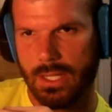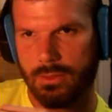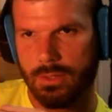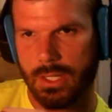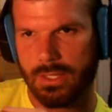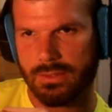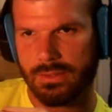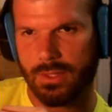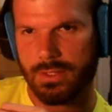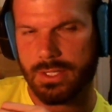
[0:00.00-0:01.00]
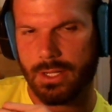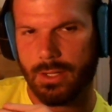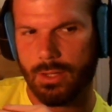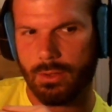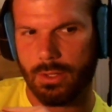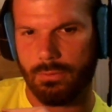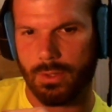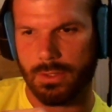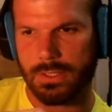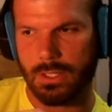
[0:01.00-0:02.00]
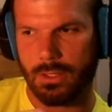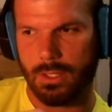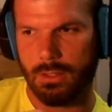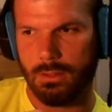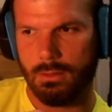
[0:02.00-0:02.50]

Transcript: count as voluntary or involuntary?